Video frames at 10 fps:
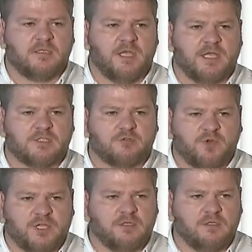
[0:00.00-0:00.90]
It's
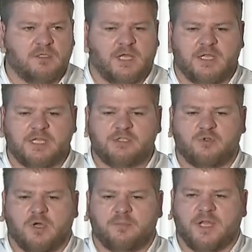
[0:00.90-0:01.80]
critical and it needs to
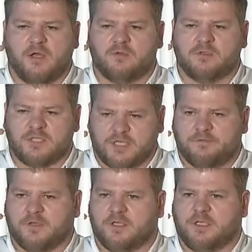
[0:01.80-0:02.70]
come down
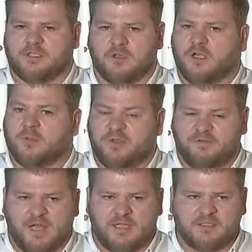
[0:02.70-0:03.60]
significantly. It's not going to be
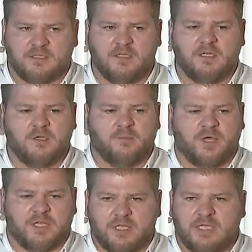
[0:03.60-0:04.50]
fast,
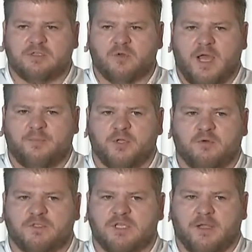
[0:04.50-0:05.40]
but it needs to happen
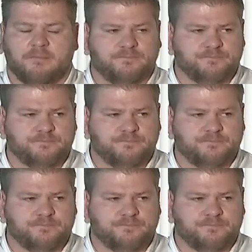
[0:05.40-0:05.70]
over time.